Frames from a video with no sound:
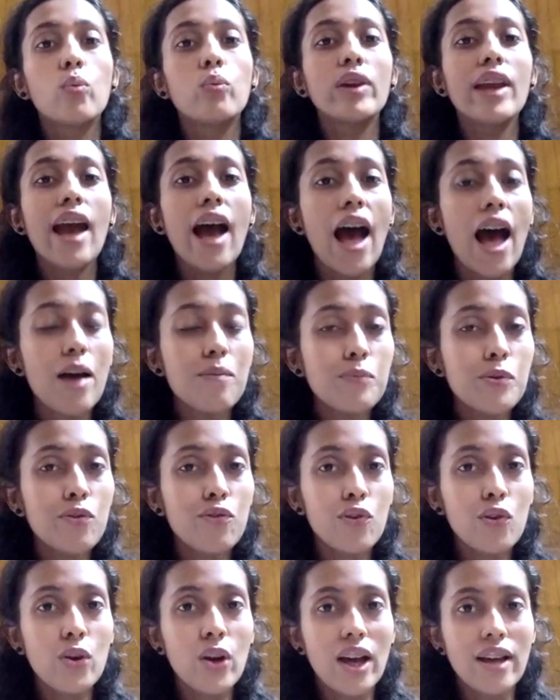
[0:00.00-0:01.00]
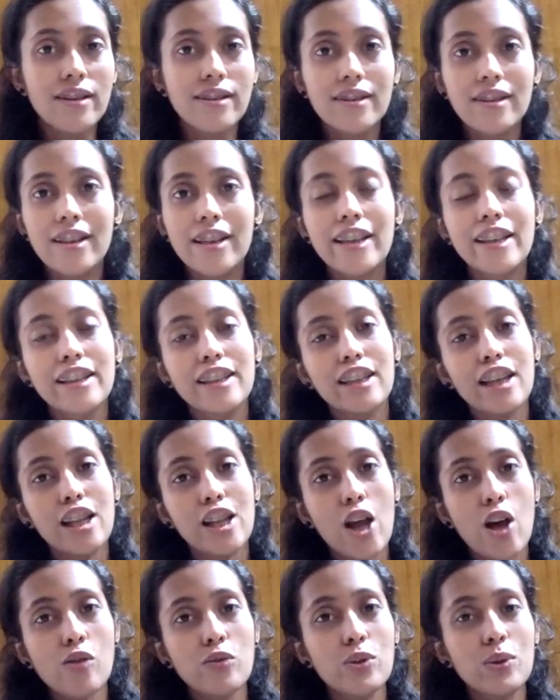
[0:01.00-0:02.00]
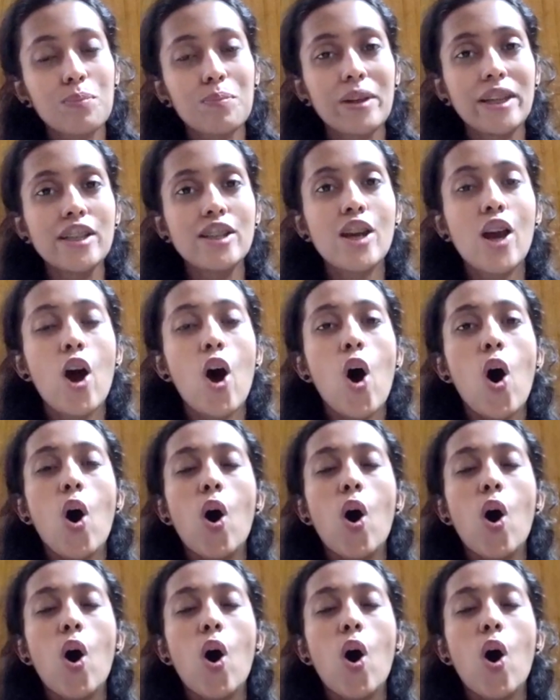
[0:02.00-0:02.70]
we have before us the announcement